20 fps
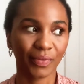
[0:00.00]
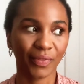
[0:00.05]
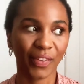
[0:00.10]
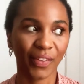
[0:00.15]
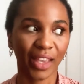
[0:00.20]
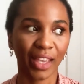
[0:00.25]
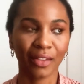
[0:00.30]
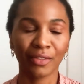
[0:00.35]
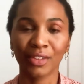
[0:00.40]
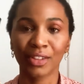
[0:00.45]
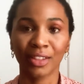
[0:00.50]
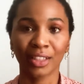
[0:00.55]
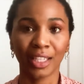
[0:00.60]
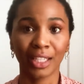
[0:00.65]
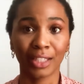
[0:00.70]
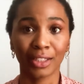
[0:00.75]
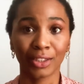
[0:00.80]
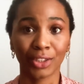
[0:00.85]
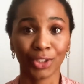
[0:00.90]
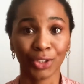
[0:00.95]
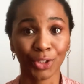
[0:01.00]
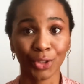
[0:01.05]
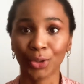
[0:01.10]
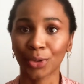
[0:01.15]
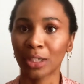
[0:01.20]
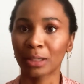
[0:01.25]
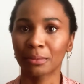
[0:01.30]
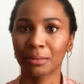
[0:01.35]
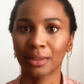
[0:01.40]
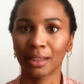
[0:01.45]
heavenly and
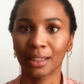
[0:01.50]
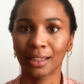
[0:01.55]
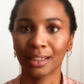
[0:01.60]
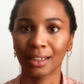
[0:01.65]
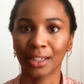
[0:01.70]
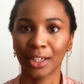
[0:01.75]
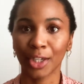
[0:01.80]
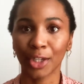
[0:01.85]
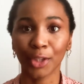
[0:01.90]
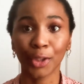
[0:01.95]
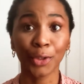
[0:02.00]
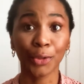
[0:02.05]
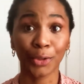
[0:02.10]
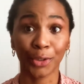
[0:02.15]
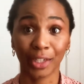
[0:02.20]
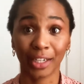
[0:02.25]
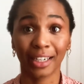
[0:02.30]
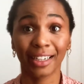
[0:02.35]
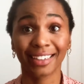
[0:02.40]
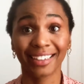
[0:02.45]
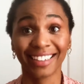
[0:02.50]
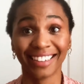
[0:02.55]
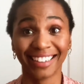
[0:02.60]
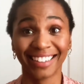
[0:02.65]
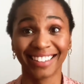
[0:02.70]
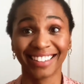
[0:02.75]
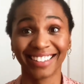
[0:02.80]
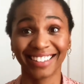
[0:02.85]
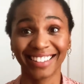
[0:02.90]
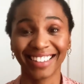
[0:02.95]
extremely alluring.
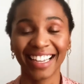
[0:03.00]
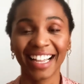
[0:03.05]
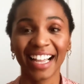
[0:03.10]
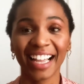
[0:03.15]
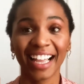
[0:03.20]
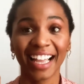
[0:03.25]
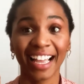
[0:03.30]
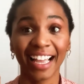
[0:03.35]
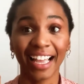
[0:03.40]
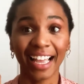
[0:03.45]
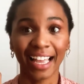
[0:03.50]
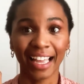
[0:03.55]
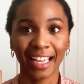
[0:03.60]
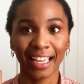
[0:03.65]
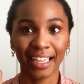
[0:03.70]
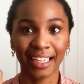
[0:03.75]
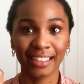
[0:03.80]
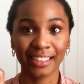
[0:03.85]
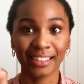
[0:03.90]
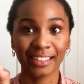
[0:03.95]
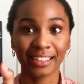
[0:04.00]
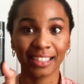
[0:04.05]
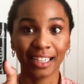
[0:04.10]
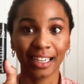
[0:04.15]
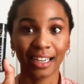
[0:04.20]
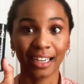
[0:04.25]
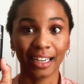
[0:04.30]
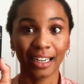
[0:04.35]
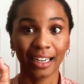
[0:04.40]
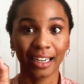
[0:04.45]
And
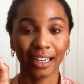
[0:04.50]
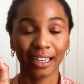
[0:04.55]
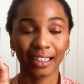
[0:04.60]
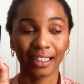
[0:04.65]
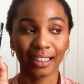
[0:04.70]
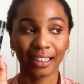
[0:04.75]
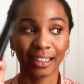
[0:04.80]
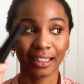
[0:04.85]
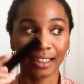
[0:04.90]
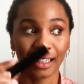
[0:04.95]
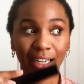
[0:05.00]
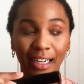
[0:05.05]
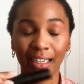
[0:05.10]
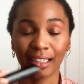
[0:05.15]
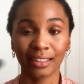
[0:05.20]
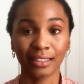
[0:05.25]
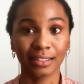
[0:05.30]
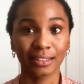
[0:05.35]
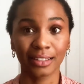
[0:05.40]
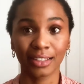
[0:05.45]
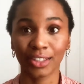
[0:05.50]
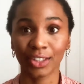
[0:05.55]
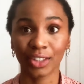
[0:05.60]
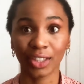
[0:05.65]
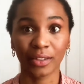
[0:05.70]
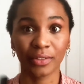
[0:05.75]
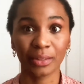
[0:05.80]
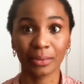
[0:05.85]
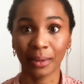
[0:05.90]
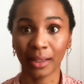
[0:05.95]
I just love
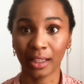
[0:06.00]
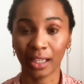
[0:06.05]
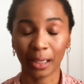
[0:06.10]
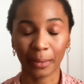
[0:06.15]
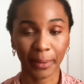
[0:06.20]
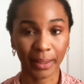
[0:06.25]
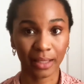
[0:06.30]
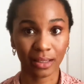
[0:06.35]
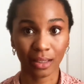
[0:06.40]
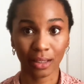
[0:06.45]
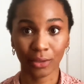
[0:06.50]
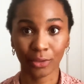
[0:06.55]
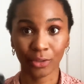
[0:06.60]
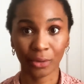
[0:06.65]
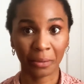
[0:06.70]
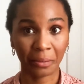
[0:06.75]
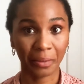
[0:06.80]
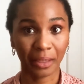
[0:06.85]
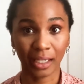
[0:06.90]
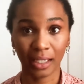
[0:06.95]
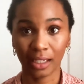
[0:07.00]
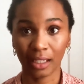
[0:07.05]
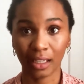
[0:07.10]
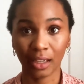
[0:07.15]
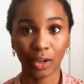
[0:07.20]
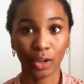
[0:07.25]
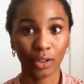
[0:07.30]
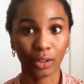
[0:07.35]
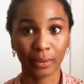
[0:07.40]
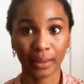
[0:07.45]
smelling on myself from the beginning
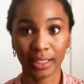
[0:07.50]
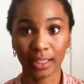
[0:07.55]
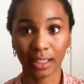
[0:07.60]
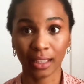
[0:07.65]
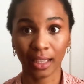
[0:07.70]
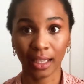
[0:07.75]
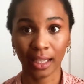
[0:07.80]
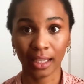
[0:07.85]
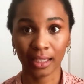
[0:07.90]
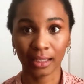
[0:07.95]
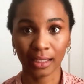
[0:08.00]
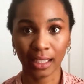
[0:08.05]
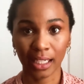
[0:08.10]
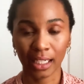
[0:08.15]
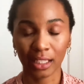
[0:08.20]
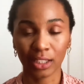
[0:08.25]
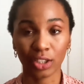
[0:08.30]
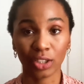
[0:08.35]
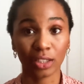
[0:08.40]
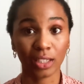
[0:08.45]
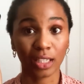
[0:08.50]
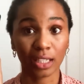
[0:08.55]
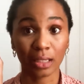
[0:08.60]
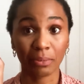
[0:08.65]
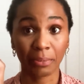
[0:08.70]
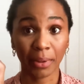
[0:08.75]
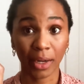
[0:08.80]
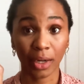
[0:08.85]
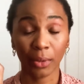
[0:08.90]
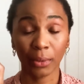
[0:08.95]
all the way to the end. And it just gets
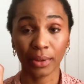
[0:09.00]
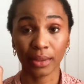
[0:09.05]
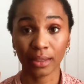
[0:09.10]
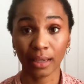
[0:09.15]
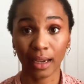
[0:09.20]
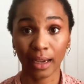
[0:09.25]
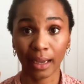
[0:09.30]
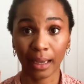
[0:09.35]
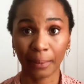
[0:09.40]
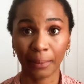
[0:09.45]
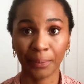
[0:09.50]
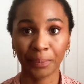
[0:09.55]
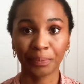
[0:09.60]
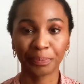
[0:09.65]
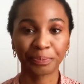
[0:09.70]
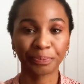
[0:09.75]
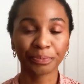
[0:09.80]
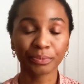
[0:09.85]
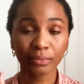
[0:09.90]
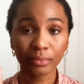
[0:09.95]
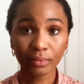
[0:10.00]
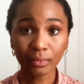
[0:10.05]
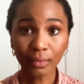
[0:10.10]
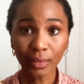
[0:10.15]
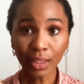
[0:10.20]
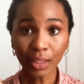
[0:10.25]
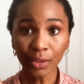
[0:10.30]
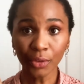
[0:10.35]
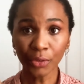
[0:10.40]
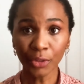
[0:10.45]
better with time.
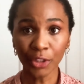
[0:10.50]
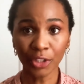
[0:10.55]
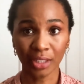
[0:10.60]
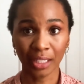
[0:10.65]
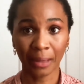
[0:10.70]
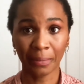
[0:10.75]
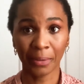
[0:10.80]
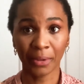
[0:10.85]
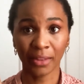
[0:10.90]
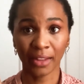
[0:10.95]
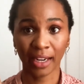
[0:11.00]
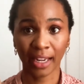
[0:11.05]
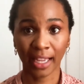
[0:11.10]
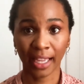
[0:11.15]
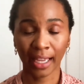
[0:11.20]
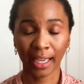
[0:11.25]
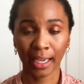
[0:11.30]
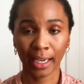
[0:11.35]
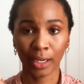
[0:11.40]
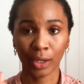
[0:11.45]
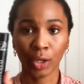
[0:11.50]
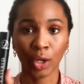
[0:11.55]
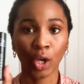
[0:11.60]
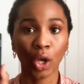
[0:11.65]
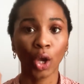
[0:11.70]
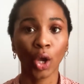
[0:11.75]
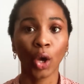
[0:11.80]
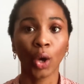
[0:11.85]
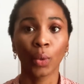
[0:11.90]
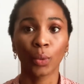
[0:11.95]
The first sample that I had
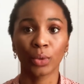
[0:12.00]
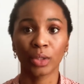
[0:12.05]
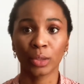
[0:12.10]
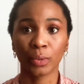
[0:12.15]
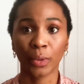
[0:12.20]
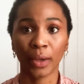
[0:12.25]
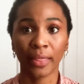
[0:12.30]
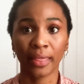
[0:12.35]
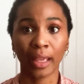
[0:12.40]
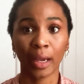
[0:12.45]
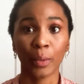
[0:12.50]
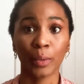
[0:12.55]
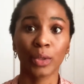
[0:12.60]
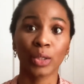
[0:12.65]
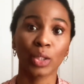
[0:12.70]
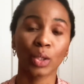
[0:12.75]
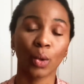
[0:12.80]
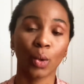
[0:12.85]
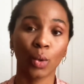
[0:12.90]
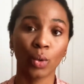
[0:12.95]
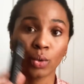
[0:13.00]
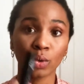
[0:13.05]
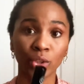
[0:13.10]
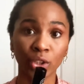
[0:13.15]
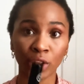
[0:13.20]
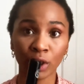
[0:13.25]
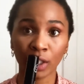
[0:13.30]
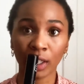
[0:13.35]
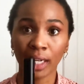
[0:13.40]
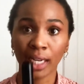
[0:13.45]
was one that was
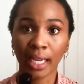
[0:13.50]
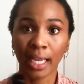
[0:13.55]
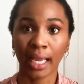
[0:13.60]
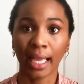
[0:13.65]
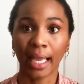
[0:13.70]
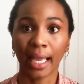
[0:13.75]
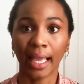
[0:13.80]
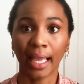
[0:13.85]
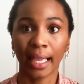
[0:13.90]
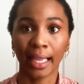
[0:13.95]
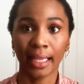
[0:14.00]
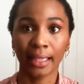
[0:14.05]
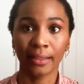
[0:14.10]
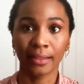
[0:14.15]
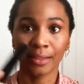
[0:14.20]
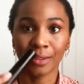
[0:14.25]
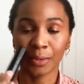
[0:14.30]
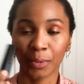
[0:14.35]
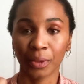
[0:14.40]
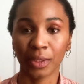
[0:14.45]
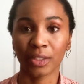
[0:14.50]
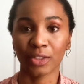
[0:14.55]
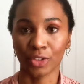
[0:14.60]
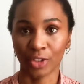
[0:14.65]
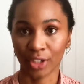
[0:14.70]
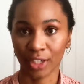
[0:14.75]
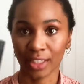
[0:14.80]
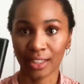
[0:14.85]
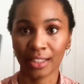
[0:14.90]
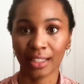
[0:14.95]
older, and this is
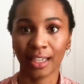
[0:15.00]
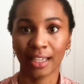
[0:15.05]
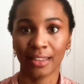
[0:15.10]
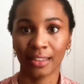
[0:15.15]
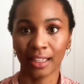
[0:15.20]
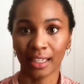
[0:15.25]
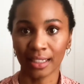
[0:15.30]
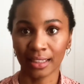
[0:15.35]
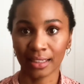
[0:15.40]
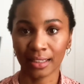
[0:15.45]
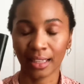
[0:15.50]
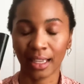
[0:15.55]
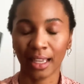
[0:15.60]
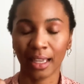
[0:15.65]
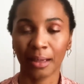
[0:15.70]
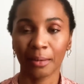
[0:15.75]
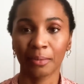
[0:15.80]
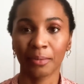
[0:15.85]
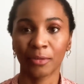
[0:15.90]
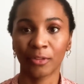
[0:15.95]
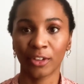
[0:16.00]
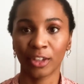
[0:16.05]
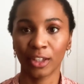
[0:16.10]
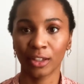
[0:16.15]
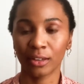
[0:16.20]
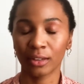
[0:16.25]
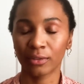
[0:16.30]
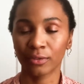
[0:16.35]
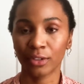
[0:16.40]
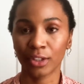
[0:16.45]
starting to get that same
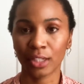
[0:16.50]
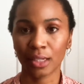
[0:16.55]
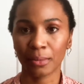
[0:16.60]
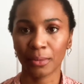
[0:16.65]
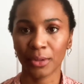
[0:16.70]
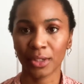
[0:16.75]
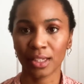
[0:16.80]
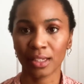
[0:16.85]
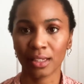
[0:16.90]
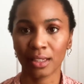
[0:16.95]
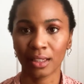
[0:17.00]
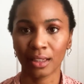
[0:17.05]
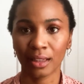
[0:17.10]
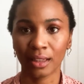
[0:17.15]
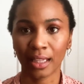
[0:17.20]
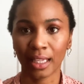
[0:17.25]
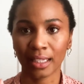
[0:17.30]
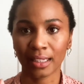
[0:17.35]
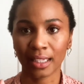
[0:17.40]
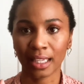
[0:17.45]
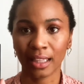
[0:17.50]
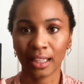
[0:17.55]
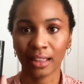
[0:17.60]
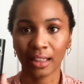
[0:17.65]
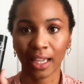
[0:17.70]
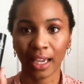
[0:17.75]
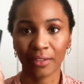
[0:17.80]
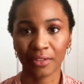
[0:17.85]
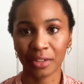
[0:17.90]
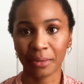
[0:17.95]
feel. For some reason, they say that they
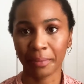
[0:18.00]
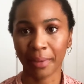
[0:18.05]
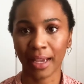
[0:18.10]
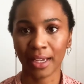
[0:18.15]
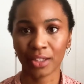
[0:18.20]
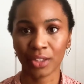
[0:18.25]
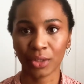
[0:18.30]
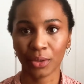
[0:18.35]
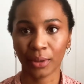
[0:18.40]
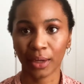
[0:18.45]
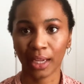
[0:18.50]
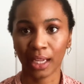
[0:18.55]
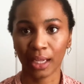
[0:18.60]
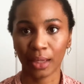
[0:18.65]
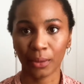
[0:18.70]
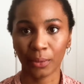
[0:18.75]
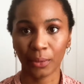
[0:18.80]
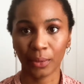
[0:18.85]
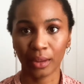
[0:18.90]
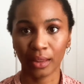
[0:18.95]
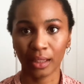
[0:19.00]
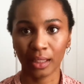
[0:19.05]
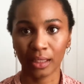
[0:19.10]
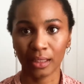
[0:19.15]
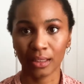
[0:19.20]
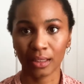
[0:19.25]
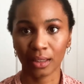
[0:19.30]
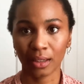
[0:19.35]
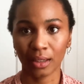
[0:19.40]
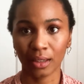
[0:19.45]
have to macerate with these
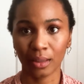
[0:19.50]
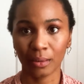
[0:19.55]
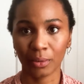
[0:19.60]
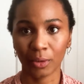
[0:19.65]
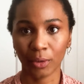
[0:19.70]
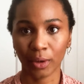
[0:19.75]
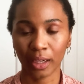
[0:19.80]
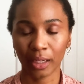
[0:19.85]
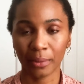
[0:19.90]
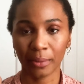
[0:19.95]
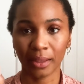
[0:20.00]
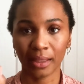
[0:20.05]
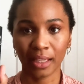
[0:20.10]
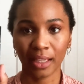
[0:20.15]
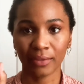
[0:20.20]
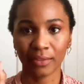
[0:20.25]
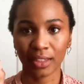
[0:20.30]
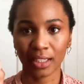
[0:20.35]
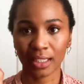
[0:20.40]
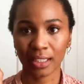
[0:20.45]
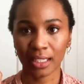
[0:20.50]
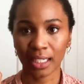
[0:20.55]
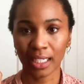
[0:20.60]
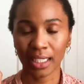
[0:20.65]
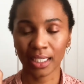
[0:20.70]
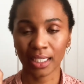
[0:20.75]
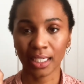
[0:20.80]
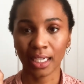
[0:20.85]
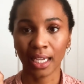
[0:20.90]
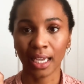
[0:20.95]
quite a bit. They have to
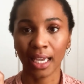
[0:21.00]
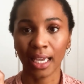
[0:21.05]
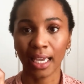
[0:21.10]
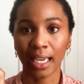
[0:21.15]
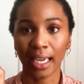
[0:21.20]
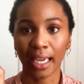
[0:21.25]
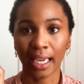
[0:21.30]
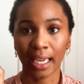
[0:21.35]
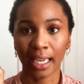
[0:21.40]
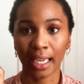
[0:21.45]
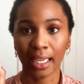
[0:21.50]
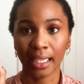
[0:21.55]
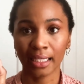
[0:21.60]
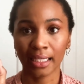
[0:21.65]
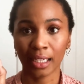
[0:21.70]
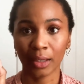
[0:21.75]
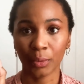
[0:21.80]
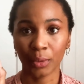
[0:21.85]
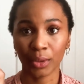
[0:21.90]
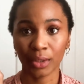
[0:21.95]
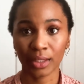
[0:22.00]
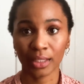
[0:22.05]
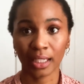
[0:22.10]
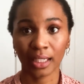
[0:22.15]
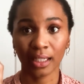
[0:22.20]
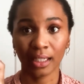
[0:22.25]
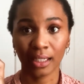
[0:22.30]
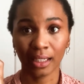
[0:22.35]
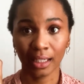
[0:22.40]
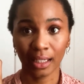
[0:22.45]
sit, and I will say
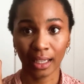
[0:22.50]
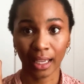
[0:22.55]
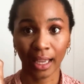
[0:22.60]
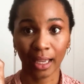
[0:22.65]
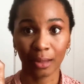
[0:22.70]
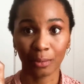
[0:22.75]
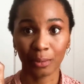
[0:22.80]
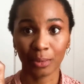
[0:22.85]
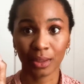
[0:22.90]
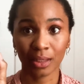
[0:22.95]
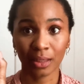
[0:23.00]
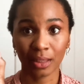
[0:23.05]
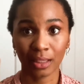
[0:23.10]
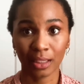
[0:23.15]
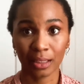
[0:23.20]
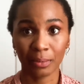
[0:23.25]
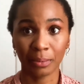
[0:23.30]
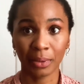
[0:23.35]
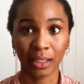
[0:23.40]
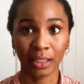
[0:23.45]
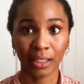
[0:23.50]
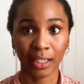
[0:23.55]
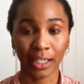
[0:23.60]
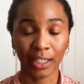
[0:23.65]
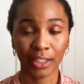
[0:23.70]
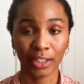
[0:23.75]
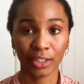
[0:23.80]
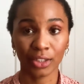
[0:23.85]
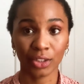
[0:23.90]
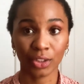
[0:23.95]
that it helps these B
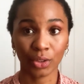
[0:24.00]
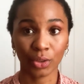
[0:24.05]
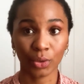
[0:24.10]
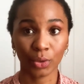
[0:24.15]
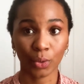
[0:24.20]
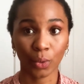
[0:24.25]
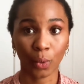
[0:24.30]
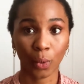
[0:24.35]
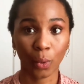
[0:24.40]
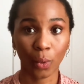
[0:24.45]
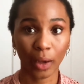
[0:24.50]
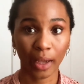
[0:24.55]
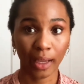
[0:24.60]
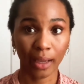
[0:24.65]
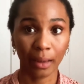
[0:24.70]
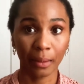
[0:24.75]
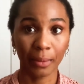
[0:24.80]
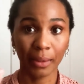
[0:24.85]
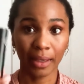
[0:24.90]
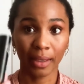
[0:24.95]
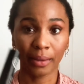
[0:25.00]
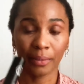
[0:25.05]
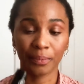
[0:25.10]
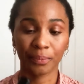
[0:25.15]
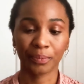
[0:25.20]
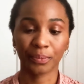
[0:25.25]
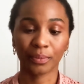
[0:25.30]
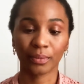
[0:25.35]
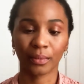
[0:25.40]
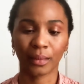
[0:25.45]
Lairds quite a bit.
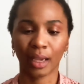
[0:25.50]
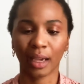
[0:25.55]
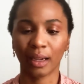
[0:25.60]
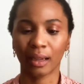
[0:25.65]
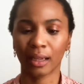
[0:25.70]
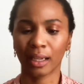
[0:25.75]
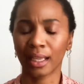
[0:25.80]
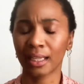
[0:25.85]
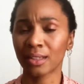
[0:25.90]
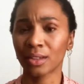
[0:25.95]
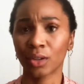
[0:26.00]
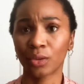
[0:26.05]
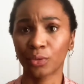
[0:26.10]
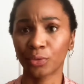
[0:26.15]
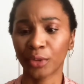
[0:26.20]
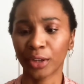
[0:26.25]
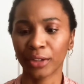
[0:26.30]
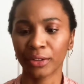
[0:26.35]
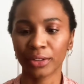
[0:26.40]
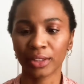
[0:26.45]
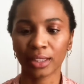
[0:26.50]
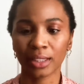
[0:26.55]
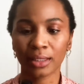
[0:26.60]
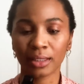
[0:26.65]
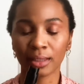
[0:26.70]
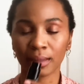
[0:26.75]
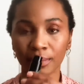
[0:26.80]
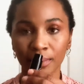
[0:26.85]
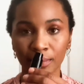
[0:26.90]
I guess all fragrances.